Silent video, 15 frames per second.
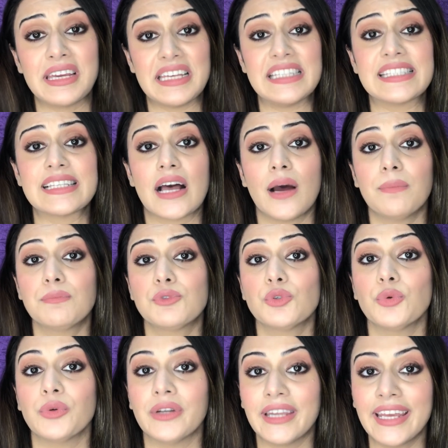is up
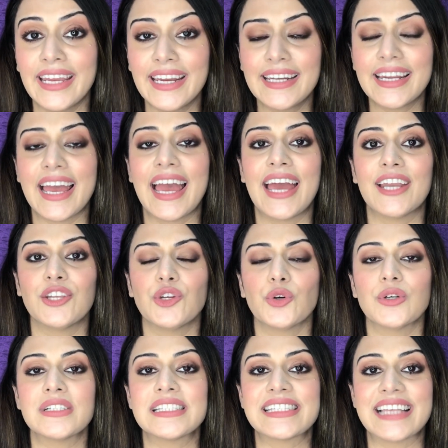to date and
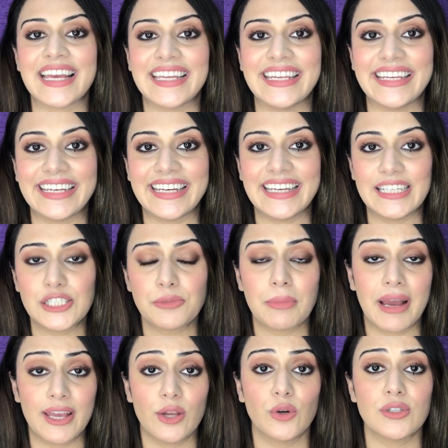you're signing it
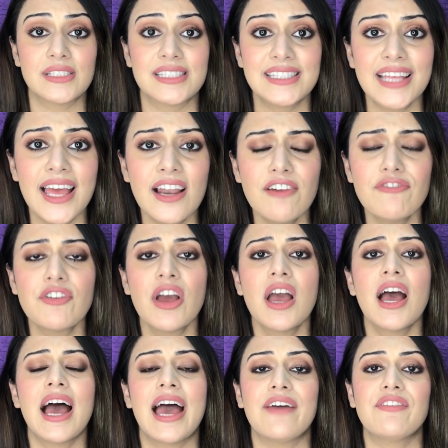by yourself.
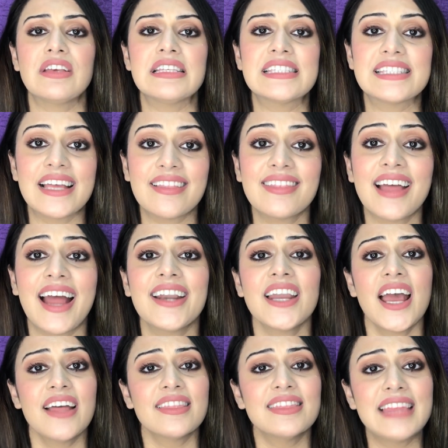Having said that,
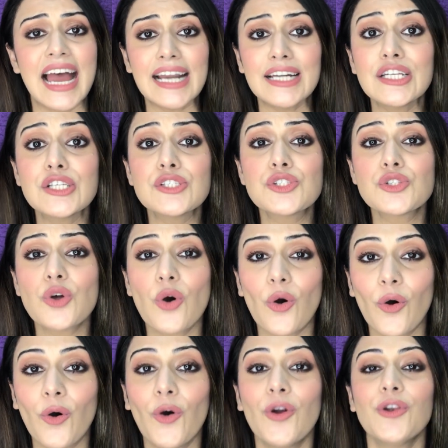that is
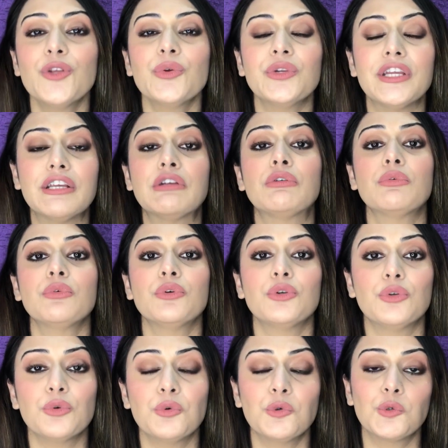all you need to
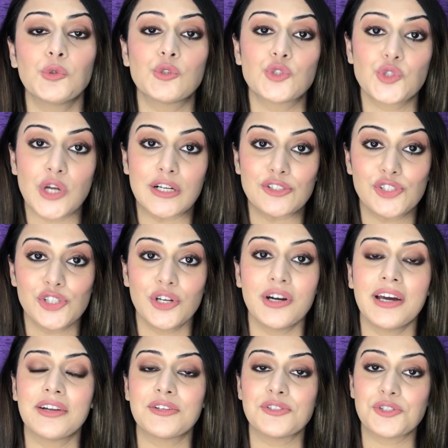do to structure
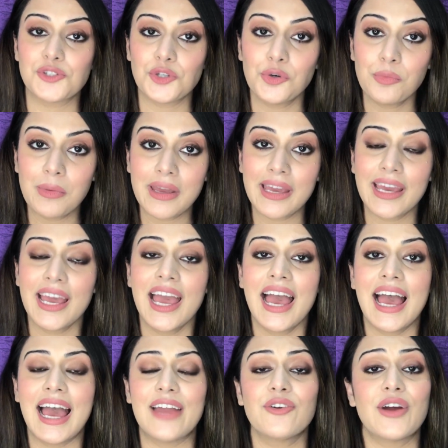a resume
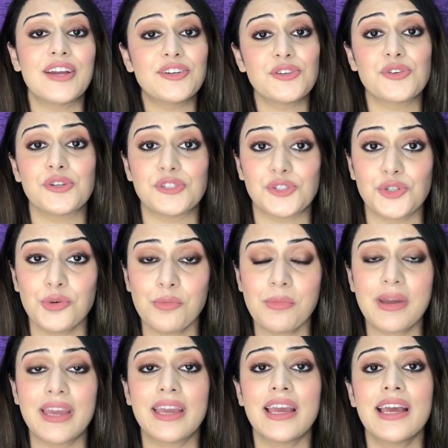and write a
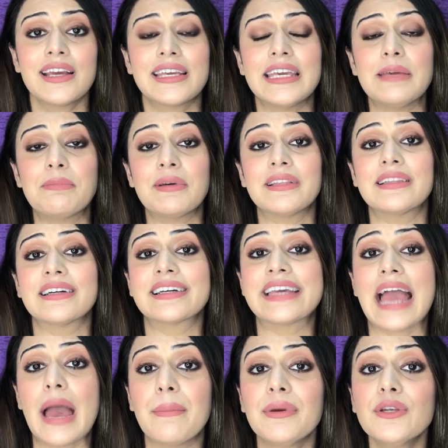resume keeping the
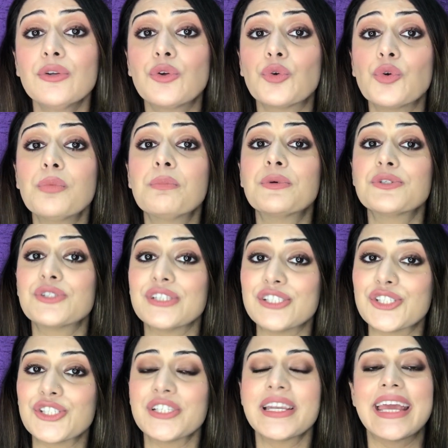cabin crew
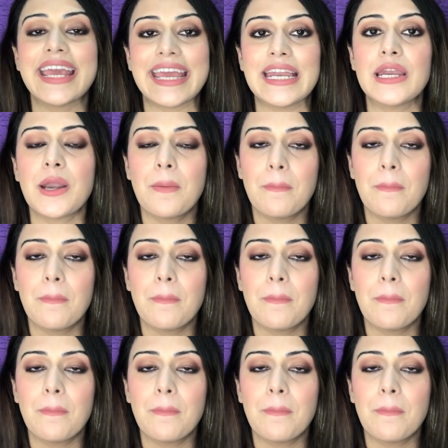position in